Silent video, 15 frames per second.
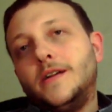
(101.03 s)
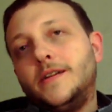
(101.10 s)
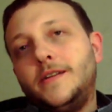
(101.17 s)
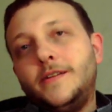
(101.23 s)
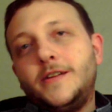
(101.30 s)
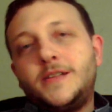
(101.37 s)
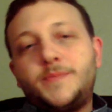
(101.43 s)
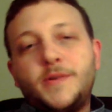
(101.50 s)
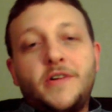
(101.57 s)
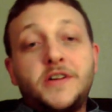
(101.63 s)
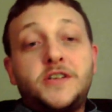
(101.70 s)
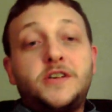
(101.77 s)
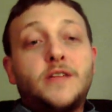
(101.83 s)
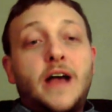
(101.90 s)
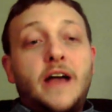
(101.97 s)
And you can spend the
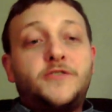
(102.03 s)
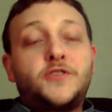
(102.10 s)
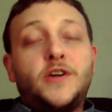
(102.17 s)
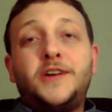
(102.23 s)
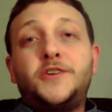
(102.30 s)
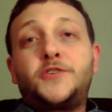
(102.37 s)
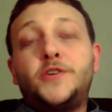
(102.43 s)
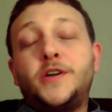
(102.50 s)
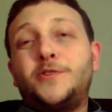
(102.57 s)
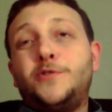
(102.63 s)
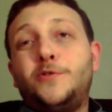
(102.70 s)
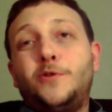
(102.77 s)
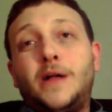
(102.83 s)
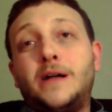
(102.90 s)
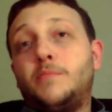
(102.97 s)
rest of your life trying to trick Google.